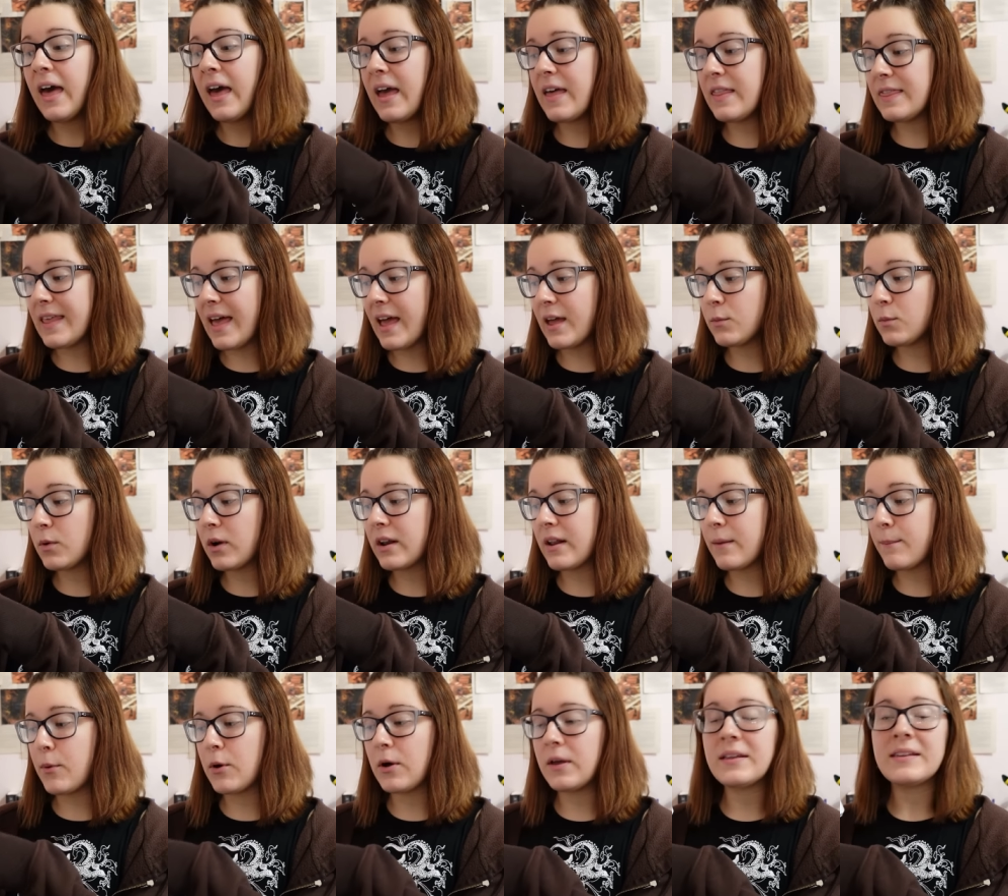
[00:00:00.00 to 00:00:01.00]
And then we're
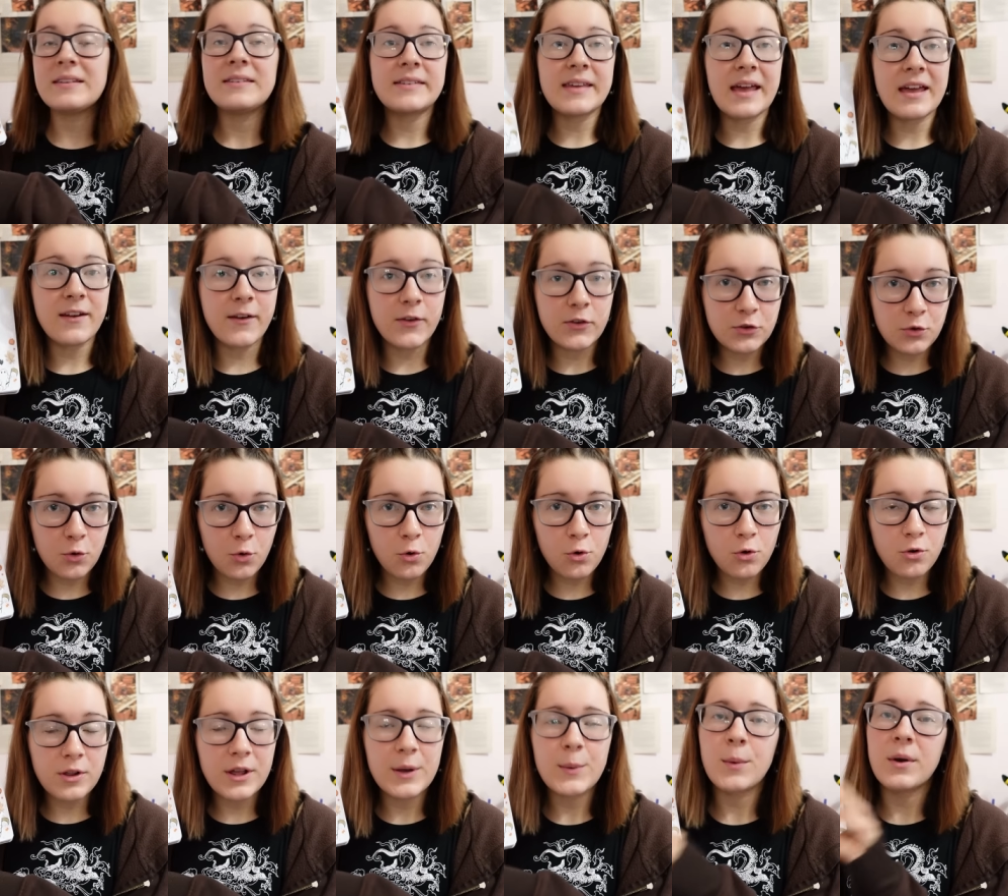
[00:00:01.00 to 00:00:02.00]
gonna put Set in a
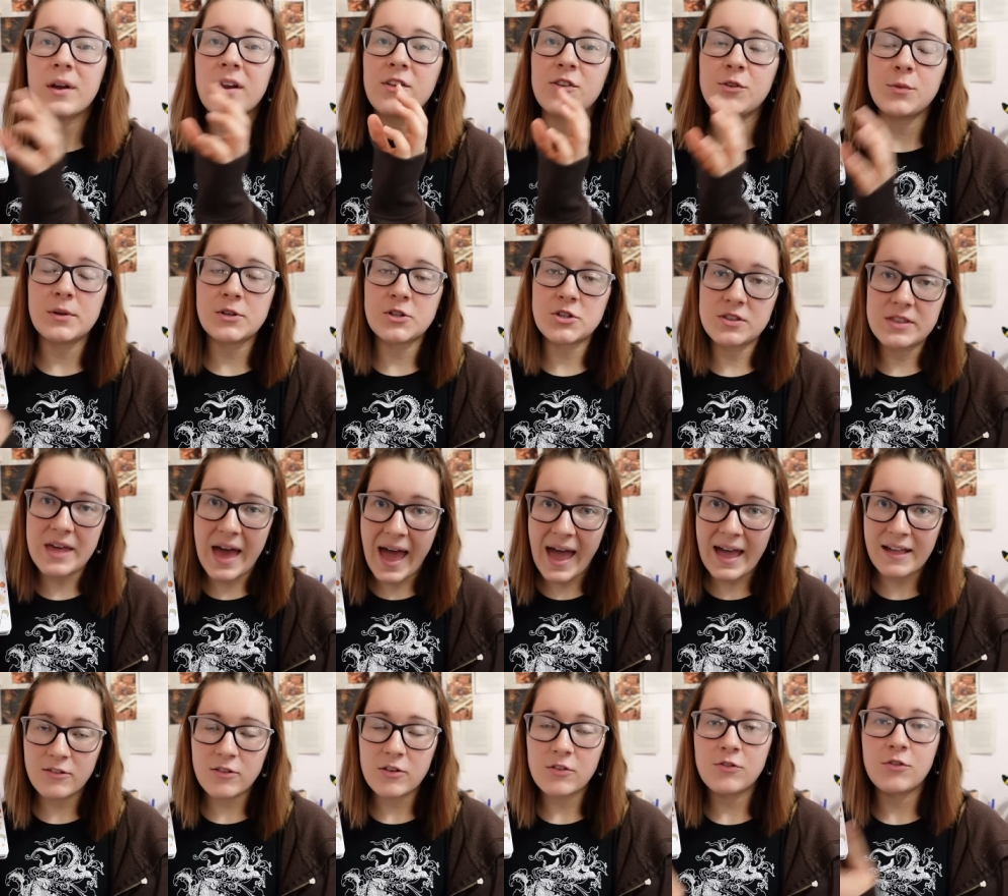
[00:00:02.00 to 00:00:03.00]
School and we're gonna switch
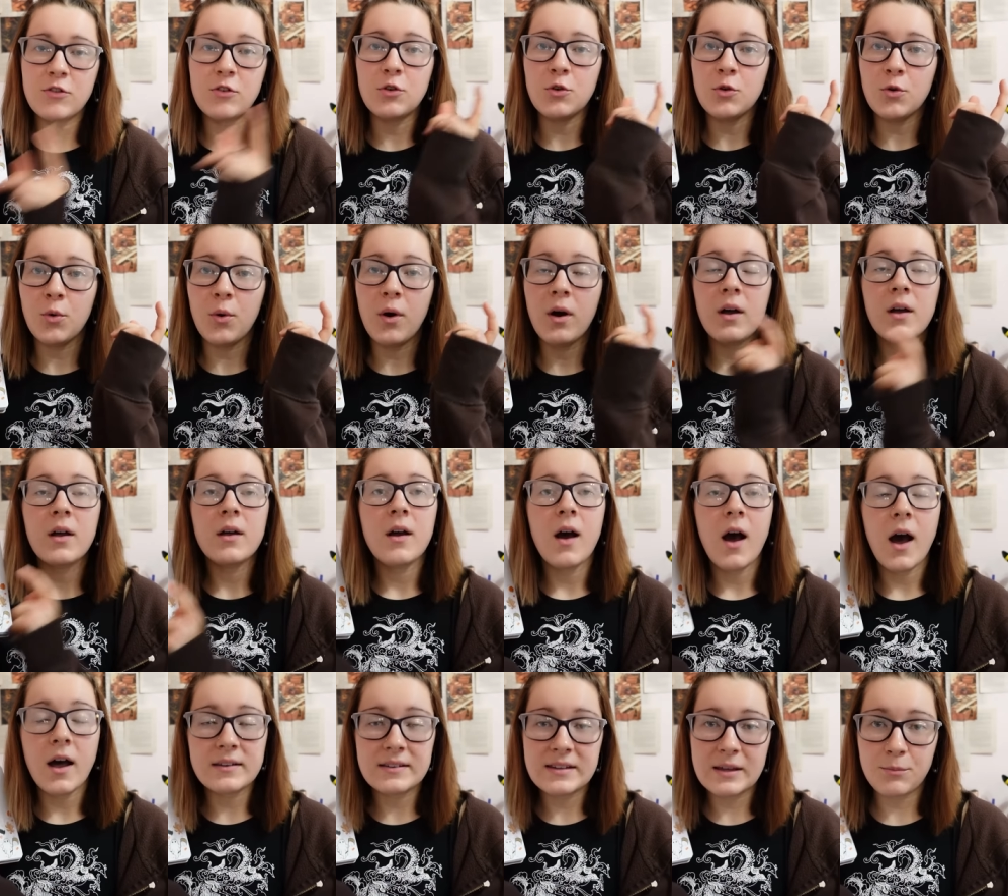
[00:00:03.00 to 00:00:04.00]
that to
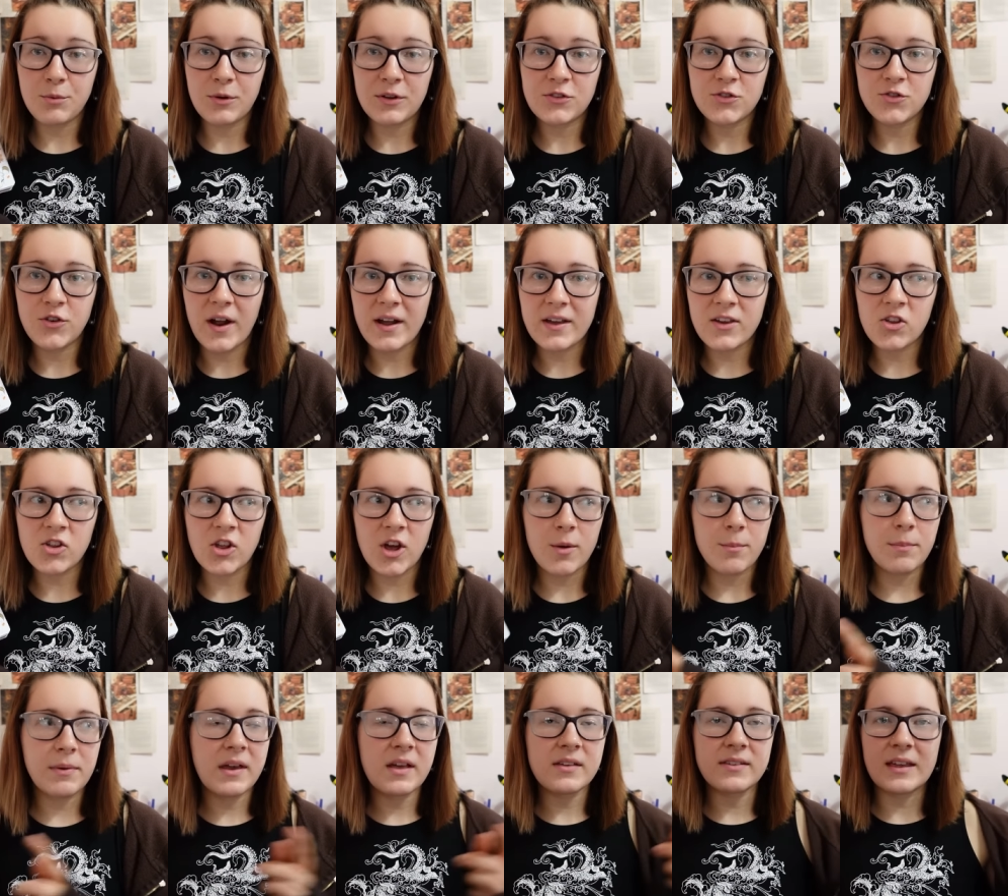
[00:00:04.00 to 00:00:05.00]
Hunting Prince Dracula
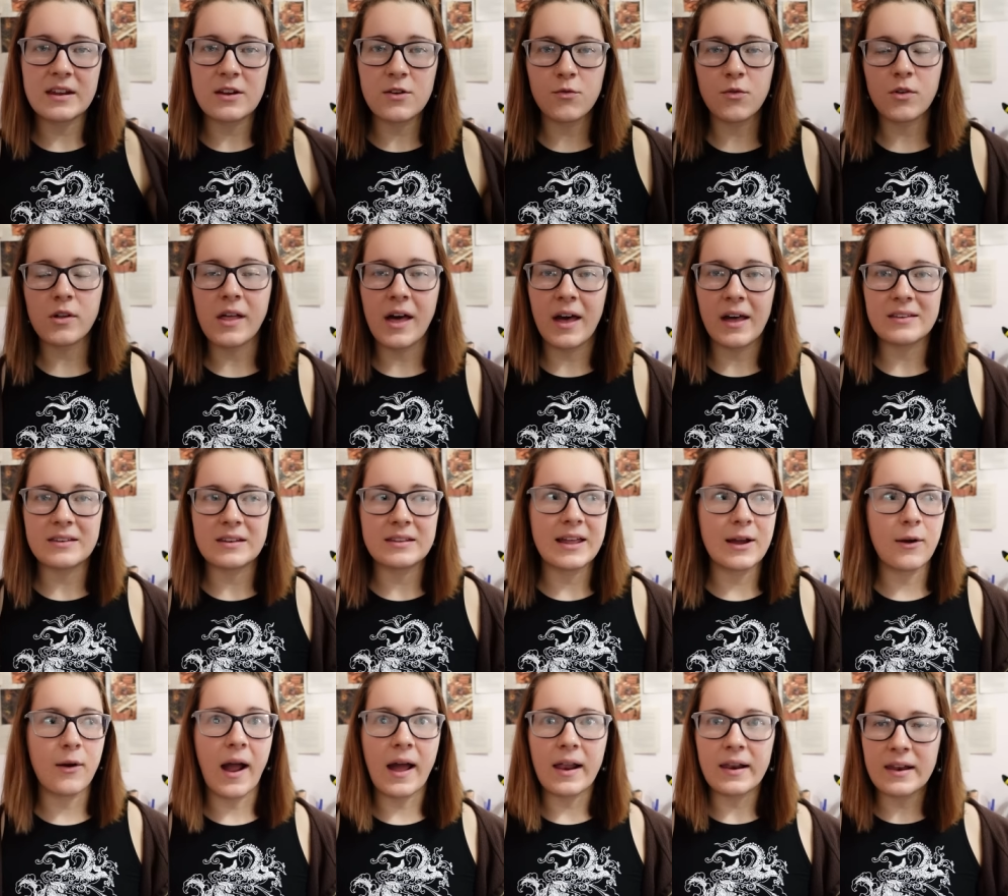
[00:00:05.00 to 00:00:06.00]
because I didn't realize that
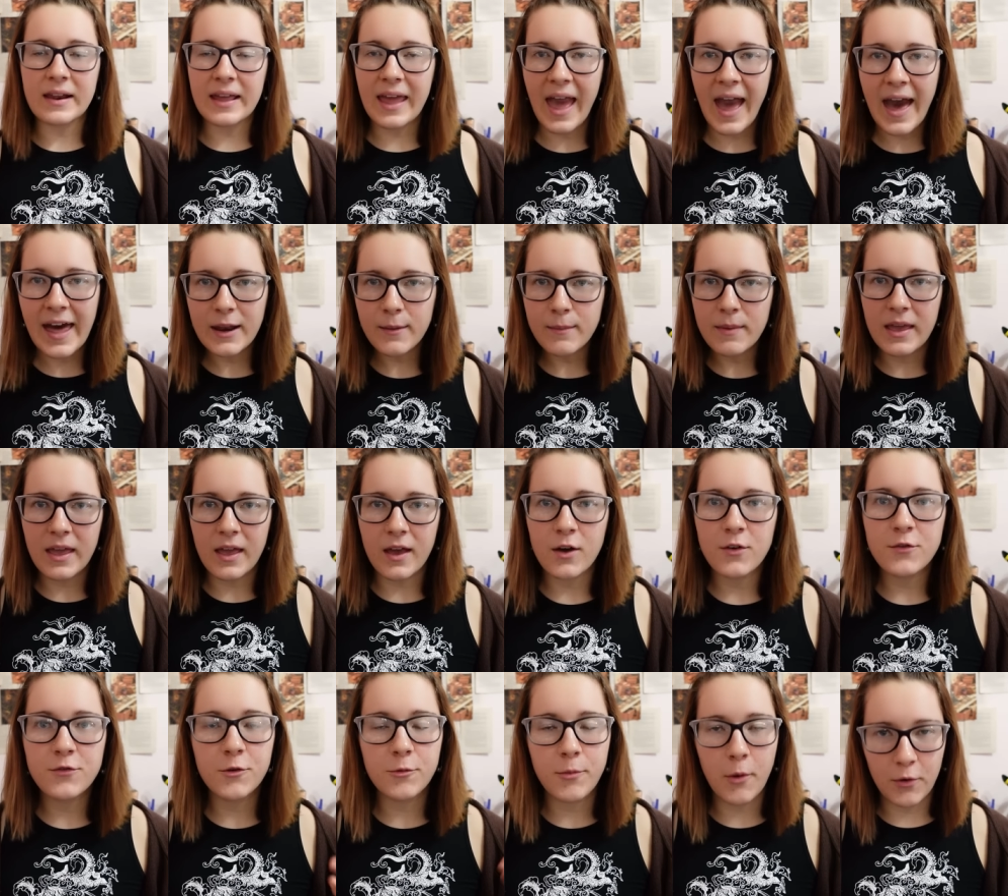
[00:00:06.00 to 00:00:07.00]
they were at an academy
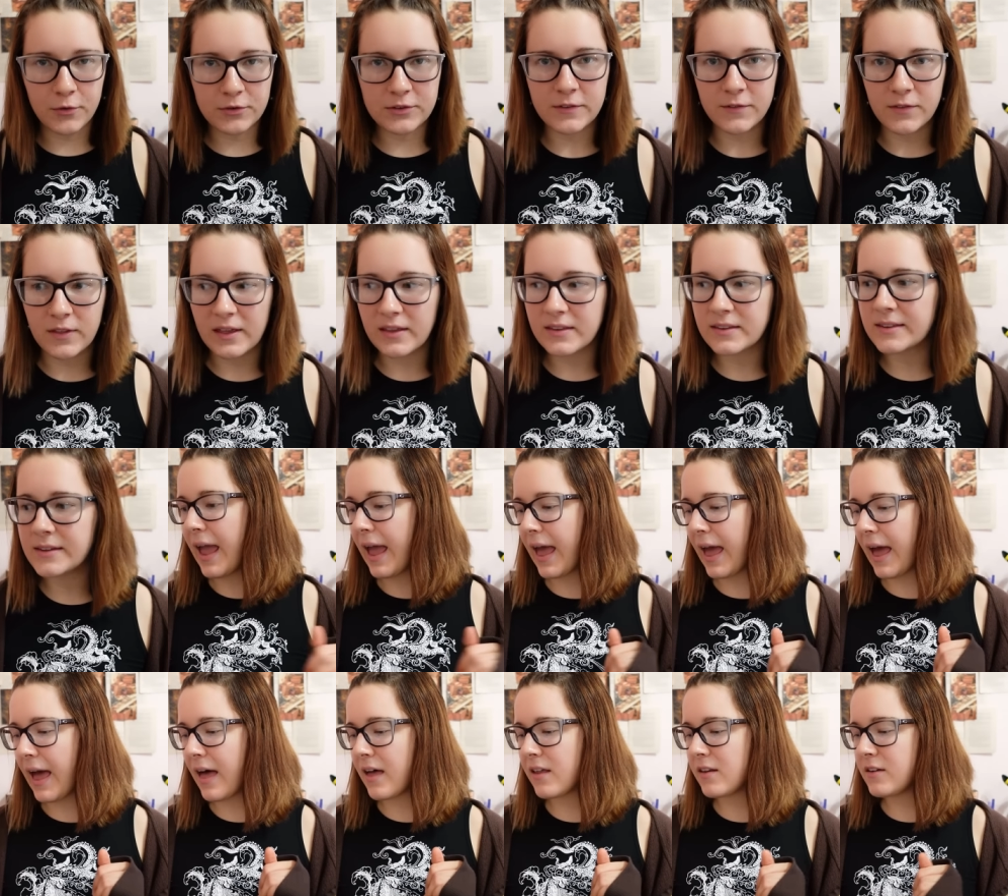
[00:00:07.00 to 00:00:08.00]
for most of this.
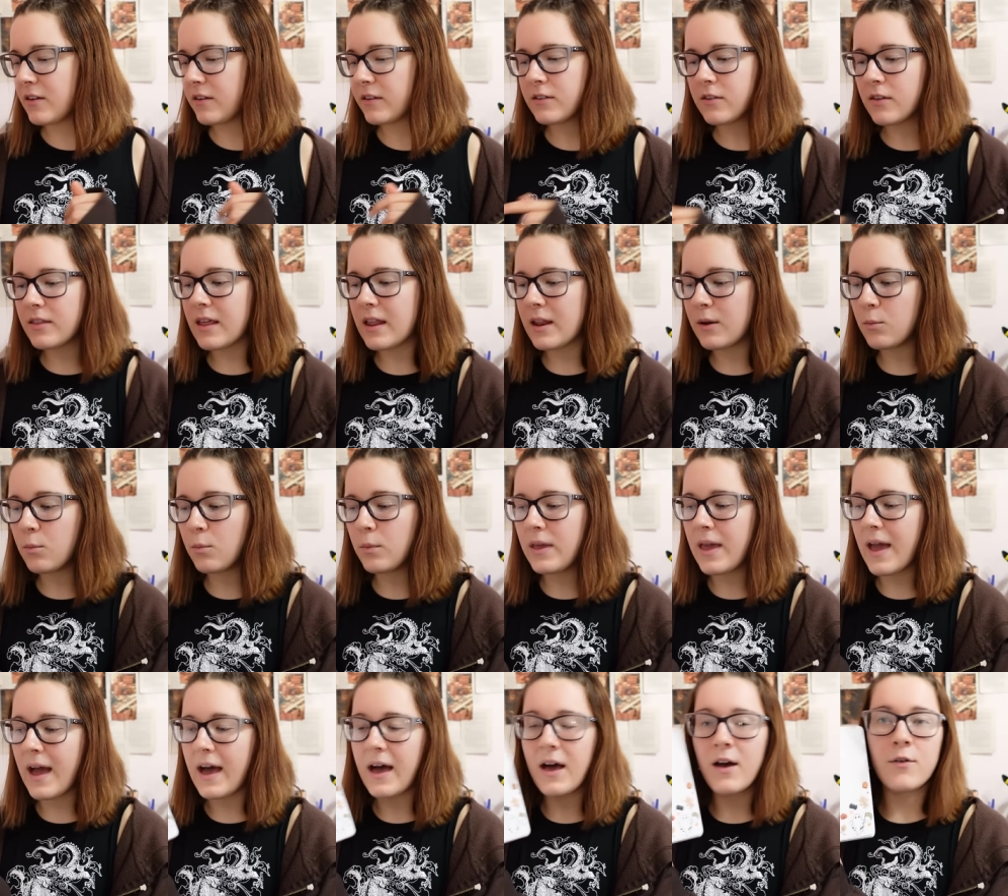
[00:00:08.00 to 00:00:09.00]
And so then we
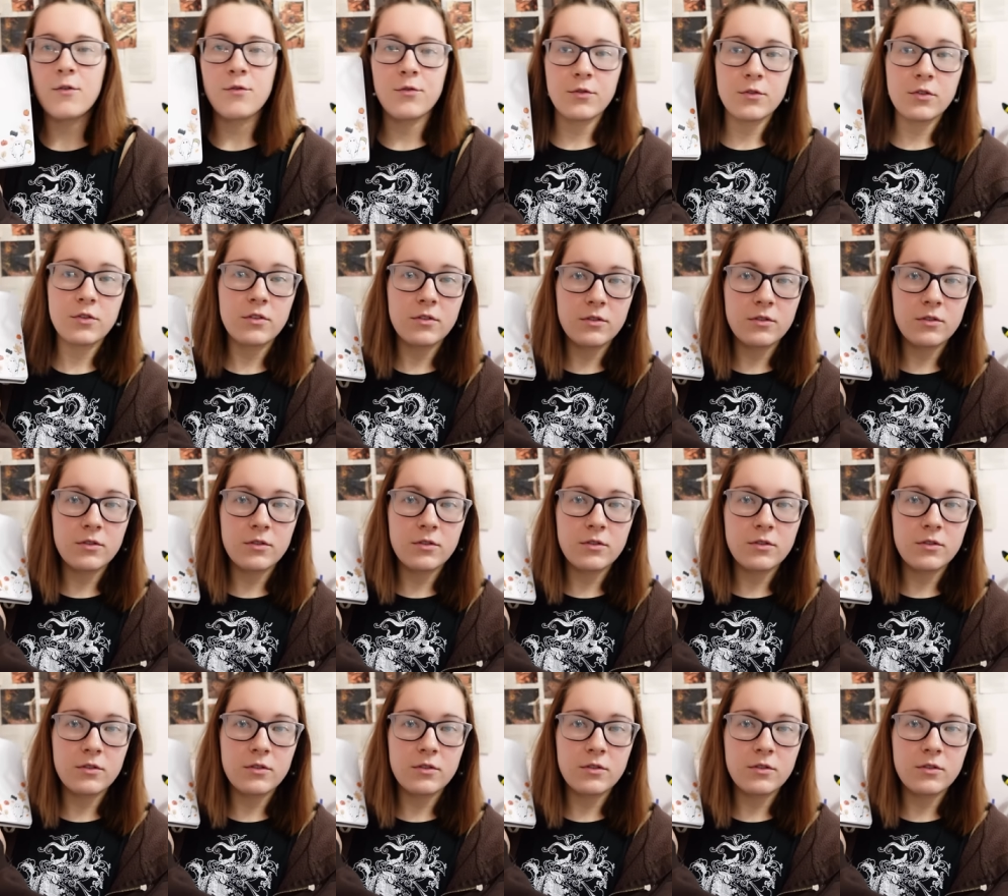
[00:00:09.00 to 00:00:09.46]
have